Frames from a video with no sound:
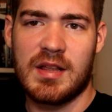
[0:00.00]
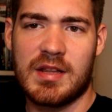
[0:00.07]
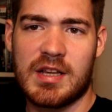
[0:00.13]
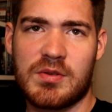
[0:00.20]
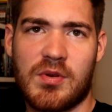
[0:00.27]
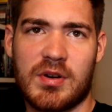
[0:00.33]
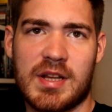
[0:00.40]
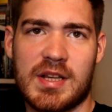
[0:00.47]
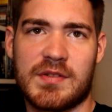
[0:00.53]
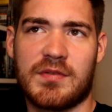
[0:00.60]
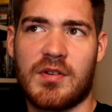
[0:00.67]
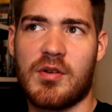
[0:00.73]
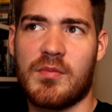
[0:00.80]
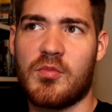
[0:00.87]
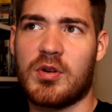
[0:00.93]
This one is
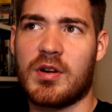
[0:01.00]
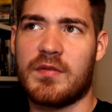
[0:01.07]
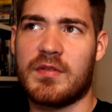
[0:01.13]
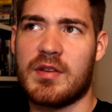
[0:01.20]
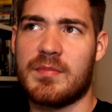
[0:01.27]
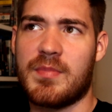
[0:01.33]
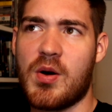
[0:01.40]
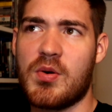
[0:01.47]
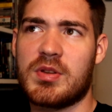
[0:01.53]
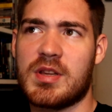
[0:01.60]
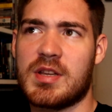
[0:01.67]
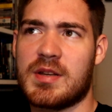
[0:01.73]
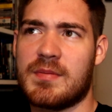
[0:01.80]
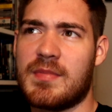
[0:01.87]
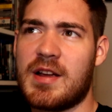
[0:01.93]
from one of the
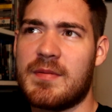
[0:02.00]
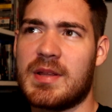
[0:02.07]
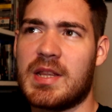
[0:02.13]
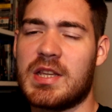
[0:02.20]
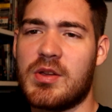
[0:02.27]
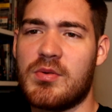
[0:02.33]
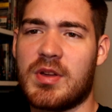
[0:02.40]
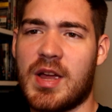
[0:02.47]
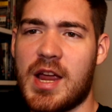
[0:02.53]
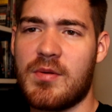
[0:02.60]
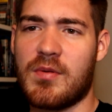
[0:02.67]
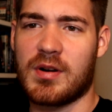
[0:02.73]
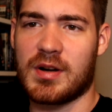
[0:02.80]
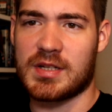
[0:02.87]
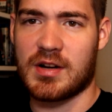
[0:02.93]
posters. It might be the
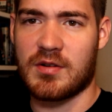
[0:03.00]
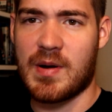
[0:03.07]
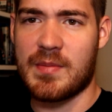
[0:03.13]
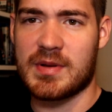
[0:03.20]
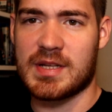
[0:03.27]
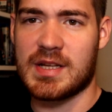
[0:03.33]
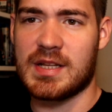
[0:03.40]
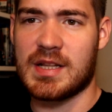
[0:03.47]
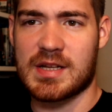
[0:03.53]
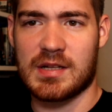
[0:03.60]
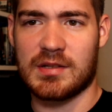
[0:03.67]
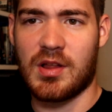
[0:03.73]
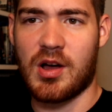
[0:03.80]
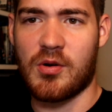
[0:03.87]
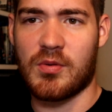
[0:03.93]
UK one because I remember seeing this
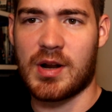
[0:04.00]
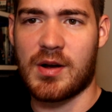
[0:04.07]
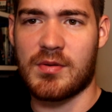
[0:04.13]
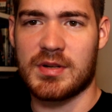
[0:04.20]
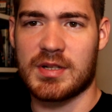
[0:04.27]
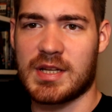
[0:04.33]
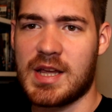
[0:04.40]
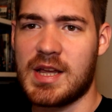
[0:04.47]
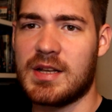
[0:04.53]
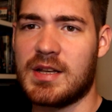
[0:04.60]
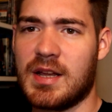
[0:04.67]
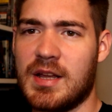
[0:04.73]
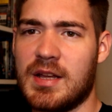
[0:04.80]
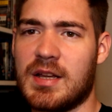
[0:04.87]
a lot when I was a kid